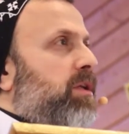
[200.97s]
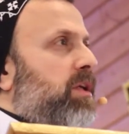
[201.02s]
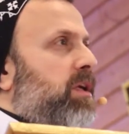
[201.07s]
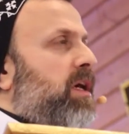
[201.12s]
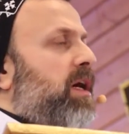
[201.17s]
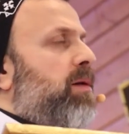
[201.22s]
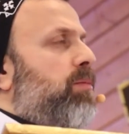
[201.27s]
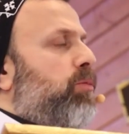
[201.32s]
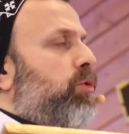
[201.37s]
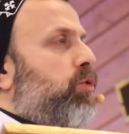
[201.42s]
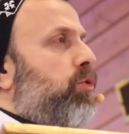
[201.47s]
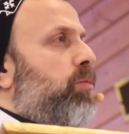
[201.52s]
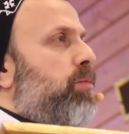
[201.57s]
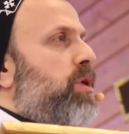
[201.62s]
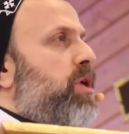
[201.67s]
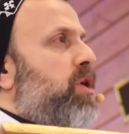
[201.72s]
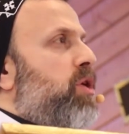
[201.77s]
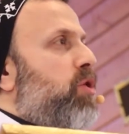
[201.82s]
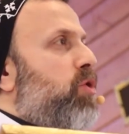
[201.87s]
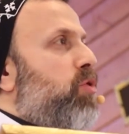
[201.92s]
come to
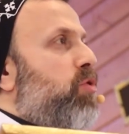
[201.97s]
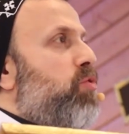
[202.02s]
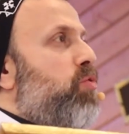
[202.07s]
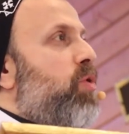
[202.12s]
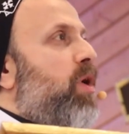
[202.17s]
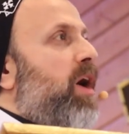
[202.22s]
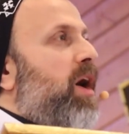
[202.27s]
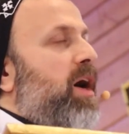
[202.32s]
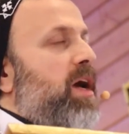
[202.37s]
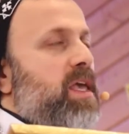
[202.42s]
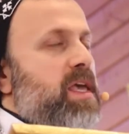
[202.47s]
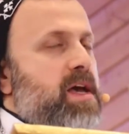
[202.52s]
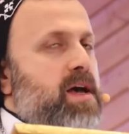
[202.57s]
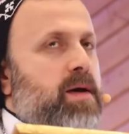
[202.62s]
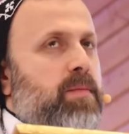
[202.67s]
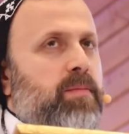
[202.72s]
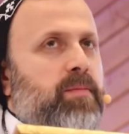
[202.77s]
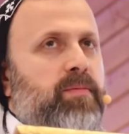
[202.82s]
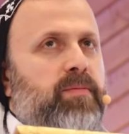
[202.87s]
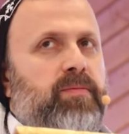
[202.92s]
me, who I
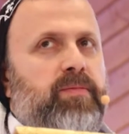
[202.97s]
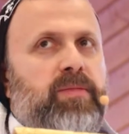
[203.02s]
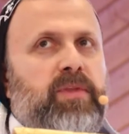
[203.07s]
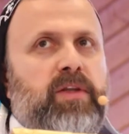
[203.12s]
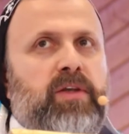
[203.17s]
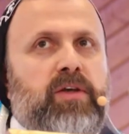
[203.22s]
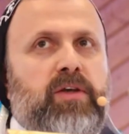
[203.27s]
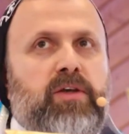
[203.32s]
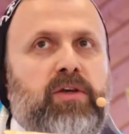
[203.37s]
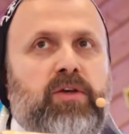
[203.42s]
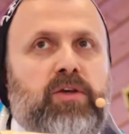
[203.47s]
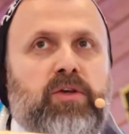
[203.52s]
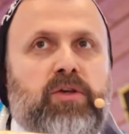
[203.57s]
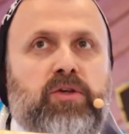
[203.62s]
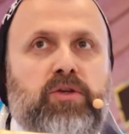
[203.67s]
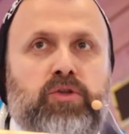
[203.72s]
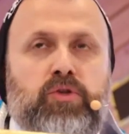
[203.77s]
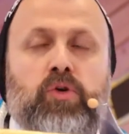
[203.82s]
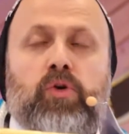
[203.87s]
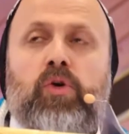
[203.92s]
am,
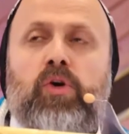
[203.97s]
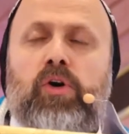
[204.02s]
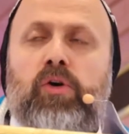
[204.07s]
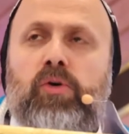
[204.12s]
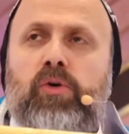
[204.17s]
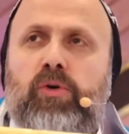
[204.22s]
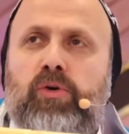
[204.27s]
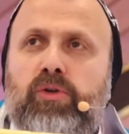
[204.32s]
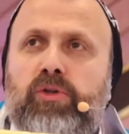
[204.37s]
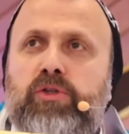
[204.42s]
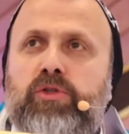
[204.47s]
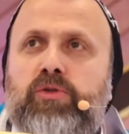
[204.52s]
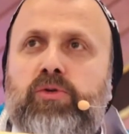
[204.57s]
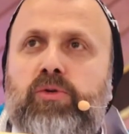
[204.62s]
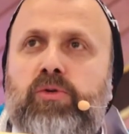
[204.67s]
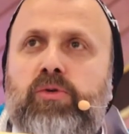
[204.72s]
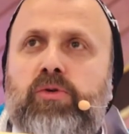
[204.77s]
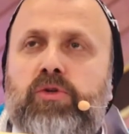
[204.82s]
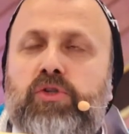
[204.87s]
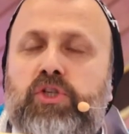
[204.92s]
so
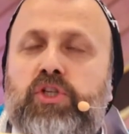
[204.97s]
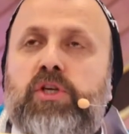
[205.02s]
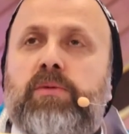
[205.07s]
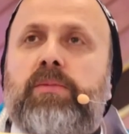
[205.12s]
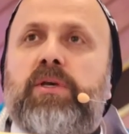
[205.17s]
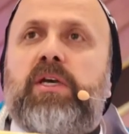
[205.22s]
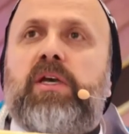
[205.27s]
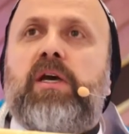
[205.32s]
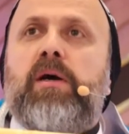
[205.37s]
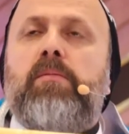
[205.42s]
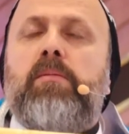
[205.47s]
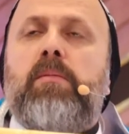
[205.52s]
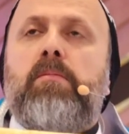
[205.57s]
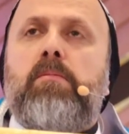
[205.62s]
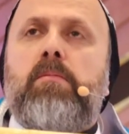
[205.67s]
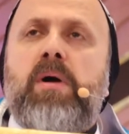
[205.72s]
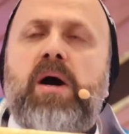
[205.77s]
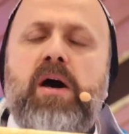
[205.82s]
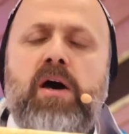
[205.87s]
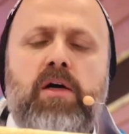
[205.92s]
also she became a
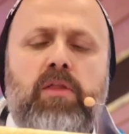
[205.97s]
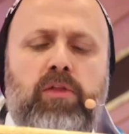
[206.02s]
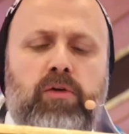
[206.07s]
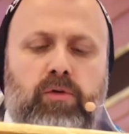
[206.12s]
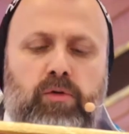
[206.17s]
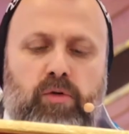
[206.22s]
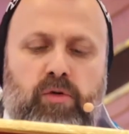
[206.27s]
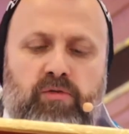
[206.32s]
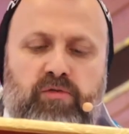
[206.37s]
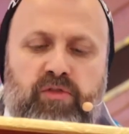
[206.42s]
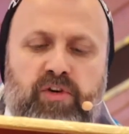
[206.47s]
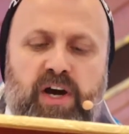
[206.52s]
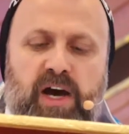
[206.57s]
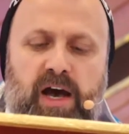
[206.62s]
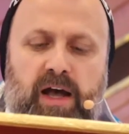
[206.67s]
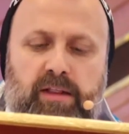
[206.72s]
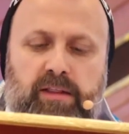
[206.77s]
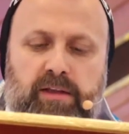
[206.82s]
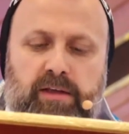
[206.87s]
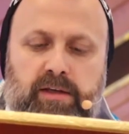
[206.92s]
mother of
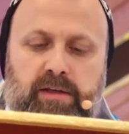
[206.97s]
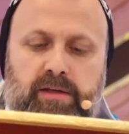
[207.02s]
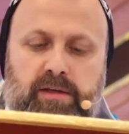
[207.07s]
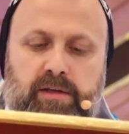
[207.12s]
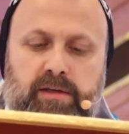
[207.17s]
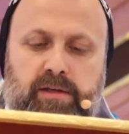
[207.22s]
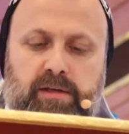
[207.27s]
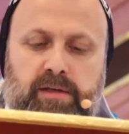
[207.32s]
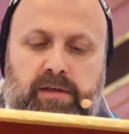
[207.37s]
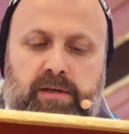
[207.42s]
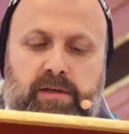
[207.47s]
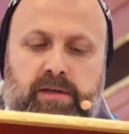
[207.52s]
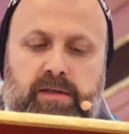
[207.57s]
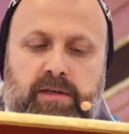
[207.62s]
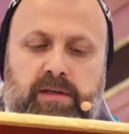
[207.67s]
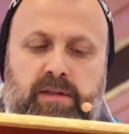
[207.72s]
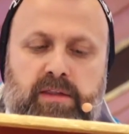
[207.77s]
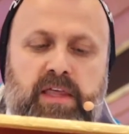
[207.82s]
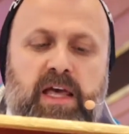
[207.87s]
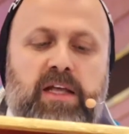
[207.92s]
God.
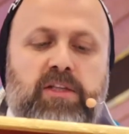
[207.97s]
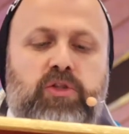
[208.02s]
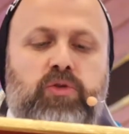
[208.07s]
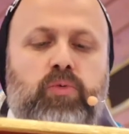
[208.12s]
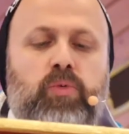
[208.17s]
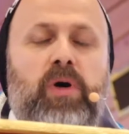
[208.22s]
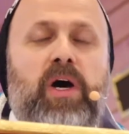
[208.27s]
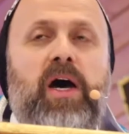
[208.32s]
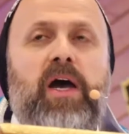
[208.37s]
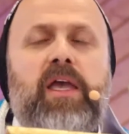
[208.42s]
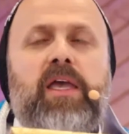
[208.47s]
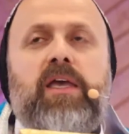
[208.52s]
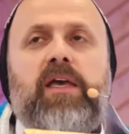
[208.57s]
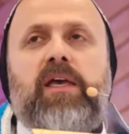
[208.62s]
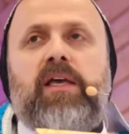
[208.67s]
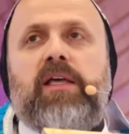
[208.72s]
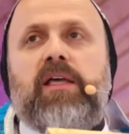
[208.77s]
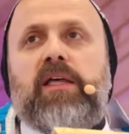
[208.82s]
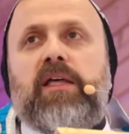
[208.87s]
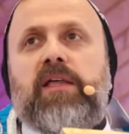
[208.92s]
That's
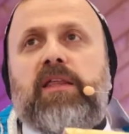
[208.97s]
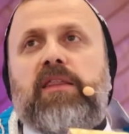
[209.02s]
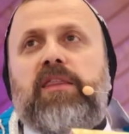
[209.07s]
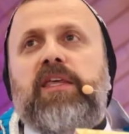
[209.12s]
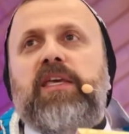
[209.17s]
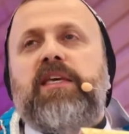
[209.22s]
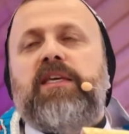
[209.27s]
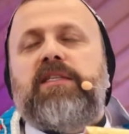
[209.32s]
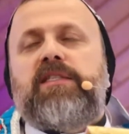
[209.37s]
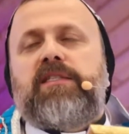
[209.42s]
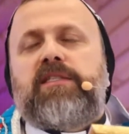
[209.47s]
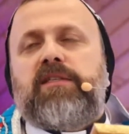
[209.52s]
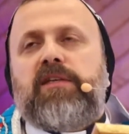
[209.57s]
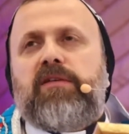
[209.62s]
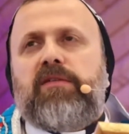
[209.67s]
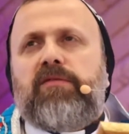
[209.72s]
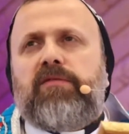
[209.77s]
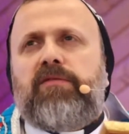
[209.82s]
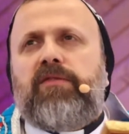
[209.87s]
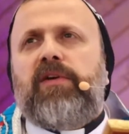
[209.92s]
why
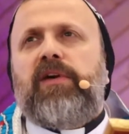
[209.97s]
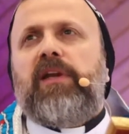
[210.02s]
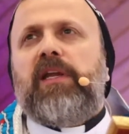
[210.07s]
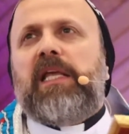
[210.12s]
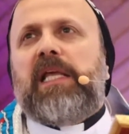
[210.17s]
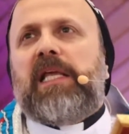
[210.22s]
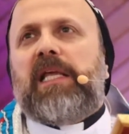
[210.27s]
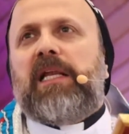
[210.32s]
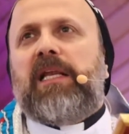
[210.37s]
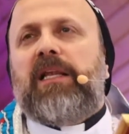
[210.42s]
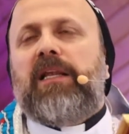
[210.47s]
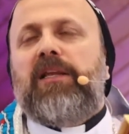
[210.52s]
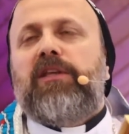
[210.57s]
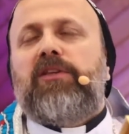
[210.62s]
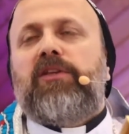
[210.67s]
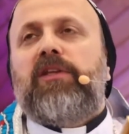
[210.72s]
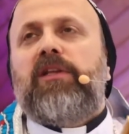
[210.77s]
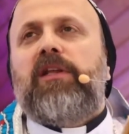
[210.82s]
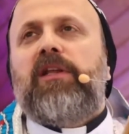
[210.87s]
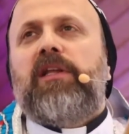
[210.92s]
this very
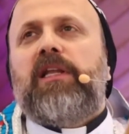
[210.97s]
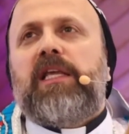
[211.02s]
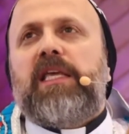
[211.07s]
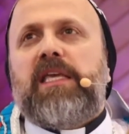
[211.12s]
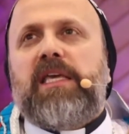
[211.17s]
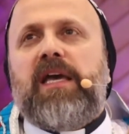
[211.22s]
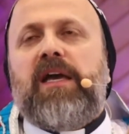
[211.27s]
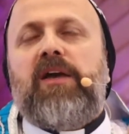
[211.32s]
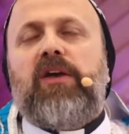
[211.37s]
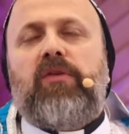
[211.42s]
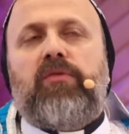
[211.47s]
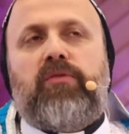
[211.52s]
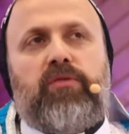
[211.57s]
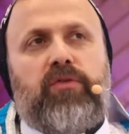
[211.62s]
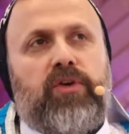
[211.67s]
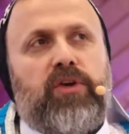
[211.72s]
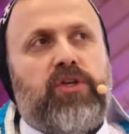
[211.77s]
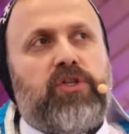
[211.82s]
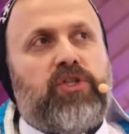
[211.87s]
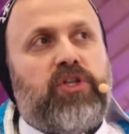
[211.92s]
little young
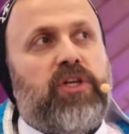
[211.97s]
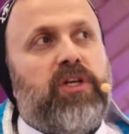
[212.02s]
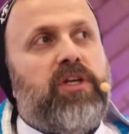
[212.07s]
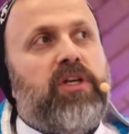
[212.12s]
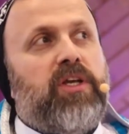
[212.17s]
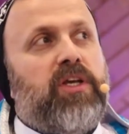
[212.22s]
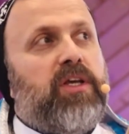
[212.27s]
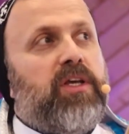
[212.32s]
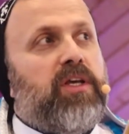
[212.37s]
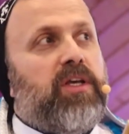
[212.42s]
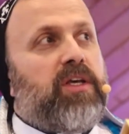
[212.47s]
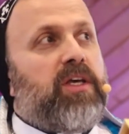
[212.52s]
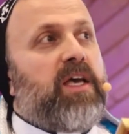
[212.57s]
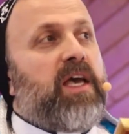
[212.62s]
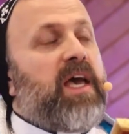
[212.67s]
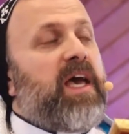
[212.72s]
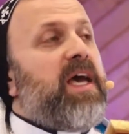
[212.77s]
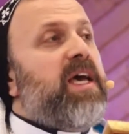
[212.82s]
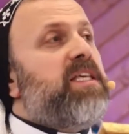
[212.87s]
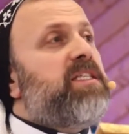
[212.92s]
virgin
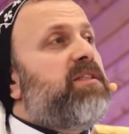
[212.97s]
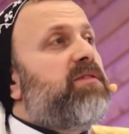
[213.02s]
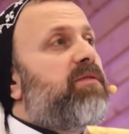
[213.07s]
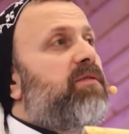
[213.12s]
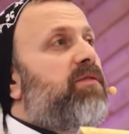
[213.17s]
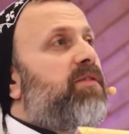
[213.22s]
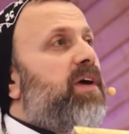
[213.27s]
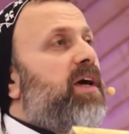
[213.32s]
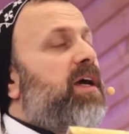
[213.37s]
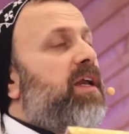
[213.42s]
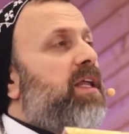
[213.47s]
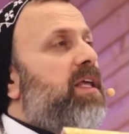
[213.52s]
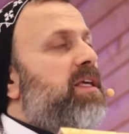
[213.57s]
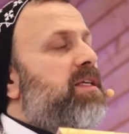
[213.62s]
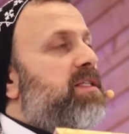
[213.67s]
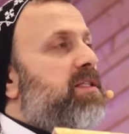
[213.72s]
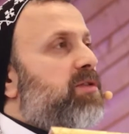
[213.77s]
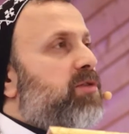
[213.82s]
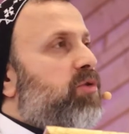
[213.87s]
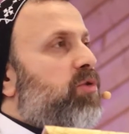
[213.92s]
has
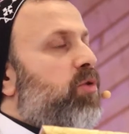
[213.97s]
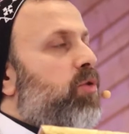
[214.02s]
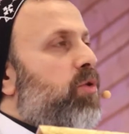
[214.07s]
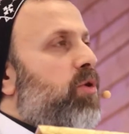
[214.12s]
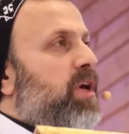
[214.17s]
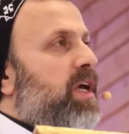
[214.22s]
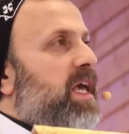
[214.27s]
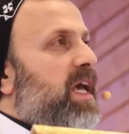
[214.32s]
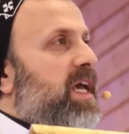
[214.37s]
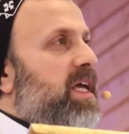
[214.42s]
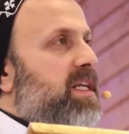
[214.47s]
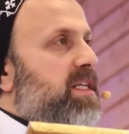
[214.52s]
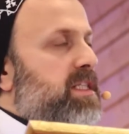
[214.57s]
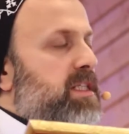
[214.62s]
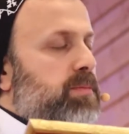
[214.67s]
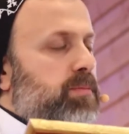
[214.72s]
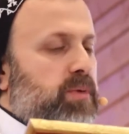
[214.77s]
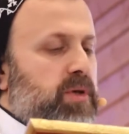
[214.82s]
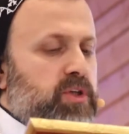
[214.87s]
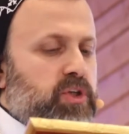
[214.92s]
very strong and
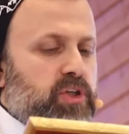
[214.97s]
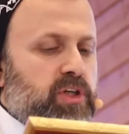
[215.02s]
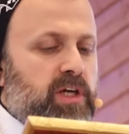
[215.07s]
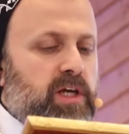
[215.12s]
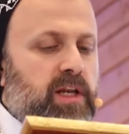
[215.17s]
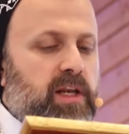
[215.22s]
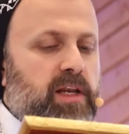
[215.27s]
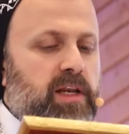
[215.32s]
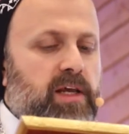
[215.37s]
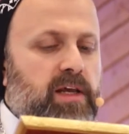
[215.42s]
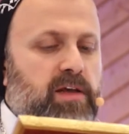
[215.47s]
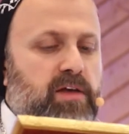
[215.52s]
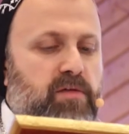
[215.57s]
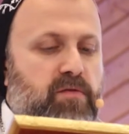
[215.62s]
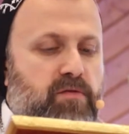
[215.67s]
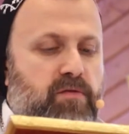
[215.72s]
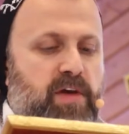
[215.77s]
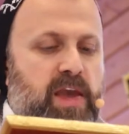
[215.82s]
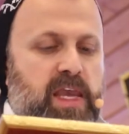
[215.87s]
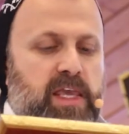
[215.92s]
special
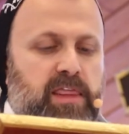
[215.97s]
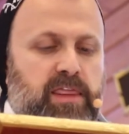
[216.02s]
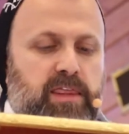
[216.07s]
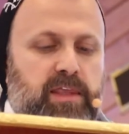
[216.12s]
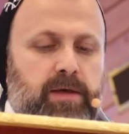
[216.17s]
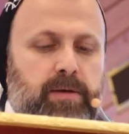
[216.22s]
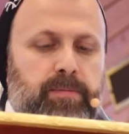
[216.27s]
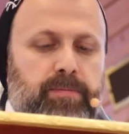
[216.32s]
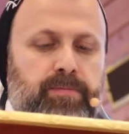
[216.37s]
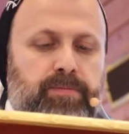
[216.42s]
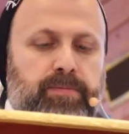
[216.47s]
faith.